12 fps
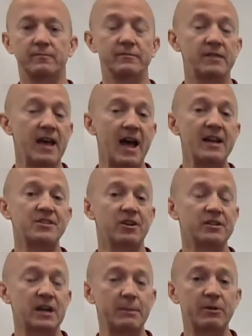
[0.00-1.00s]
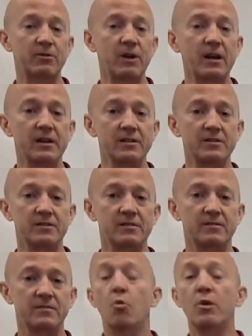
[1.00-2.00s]
That's our atomic radius.
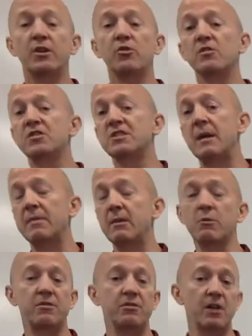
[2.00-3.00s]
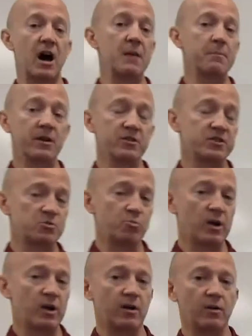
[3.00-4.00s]
We can do the same thing with nonmetals as
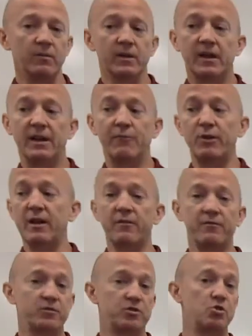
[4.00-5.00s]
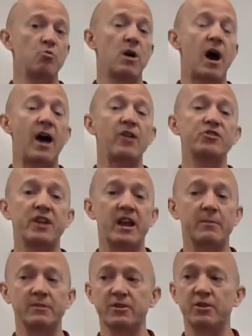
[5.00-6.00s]
well. If we have two hydrogen
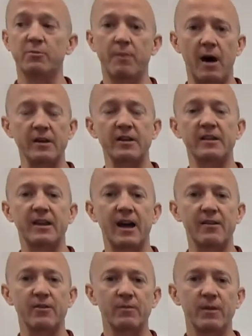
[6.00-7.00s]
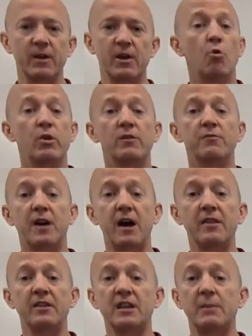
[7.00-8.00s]
atoms that are bonded together, we can
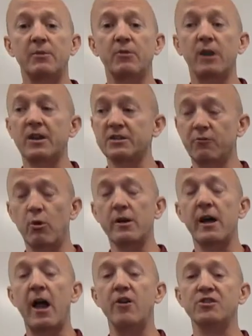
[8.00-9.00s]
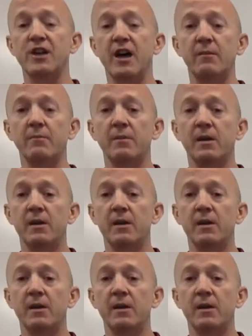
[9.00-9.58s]
find the atomic radius of one hydrogen atom